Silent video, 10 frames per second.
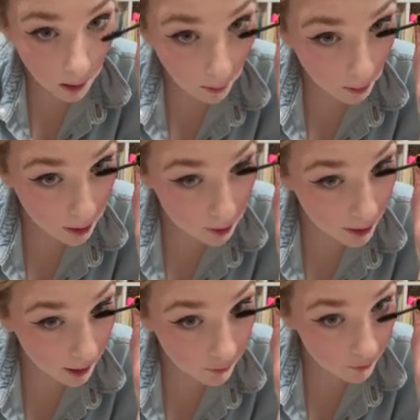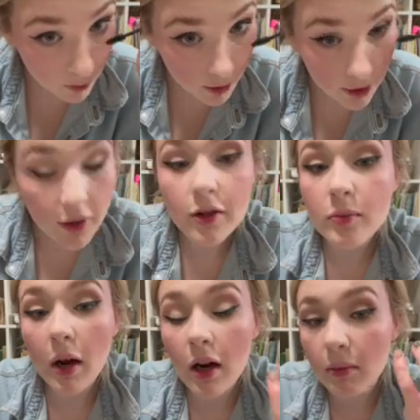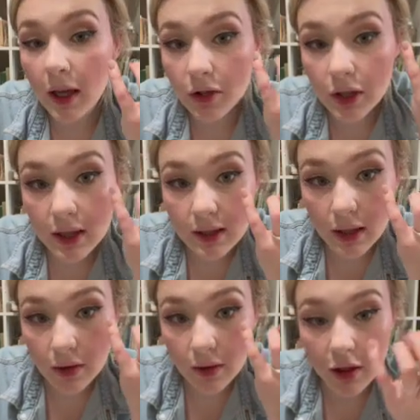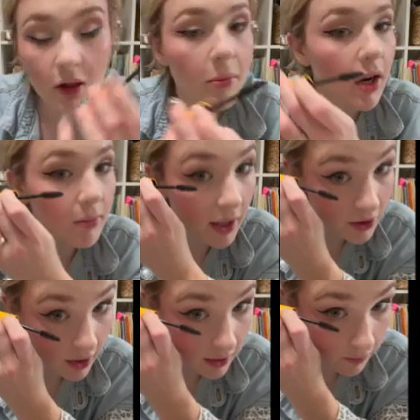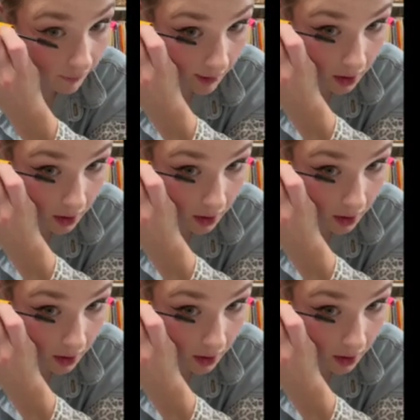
we go back and forth on those bottom lashes, and you'll get that bottom lash line defined.